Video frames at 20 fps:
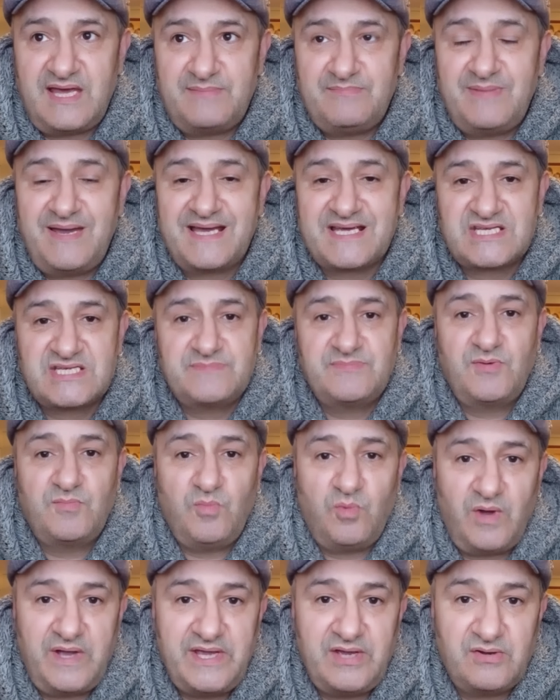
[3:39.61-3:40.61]

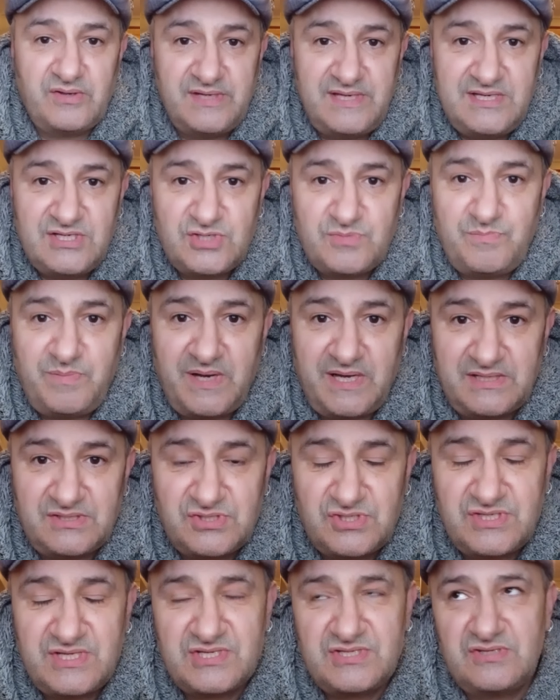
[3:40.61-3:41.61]
maximum weight on each
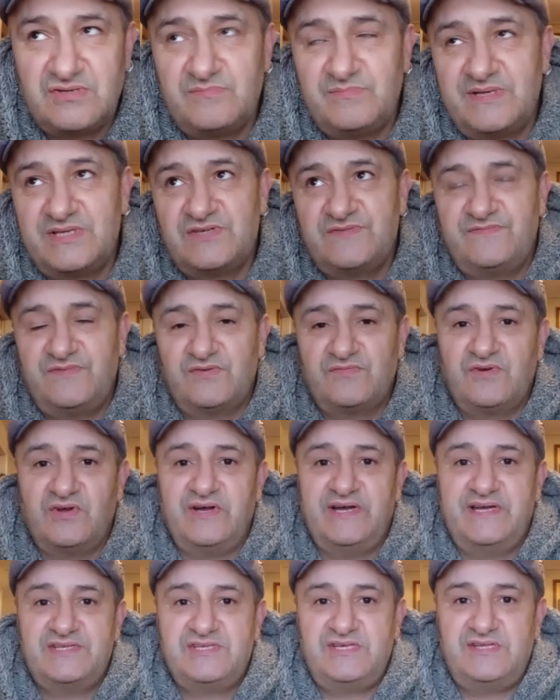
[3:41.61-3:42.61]
punch. There's not much
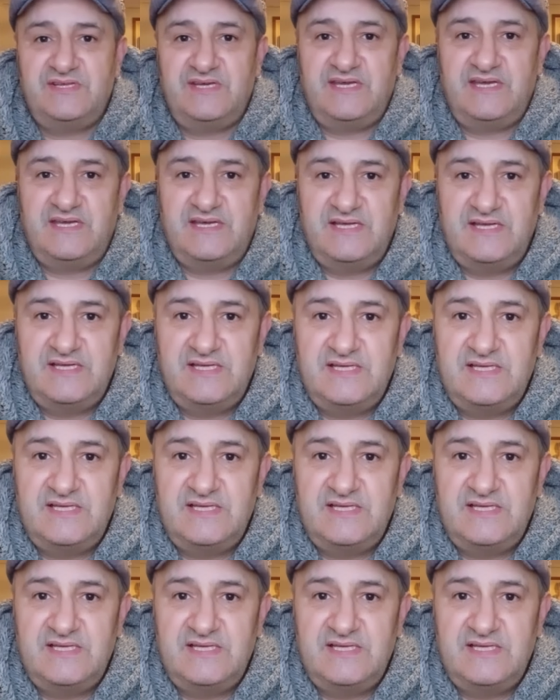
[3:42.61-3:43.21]
variety there.